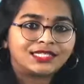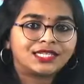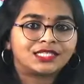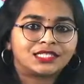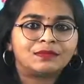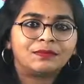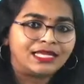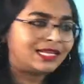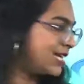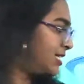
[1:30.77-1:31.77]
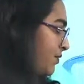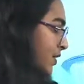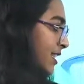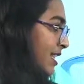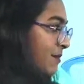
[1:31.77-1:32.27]
just simply
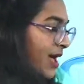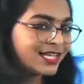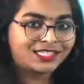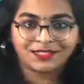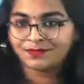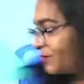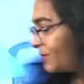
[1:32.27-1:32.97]
classify them as